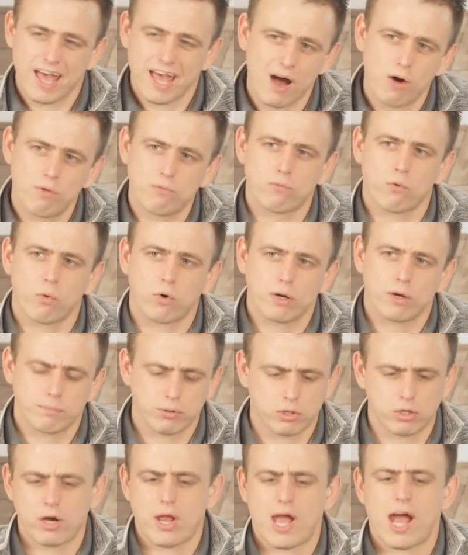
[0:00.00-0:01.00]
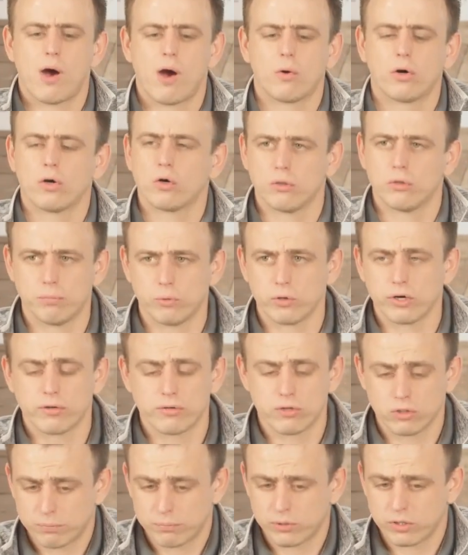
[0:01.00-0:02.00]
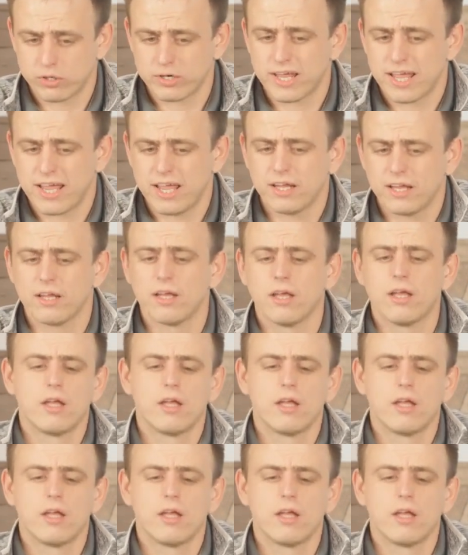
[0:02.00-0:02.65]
out for it per hour or per day,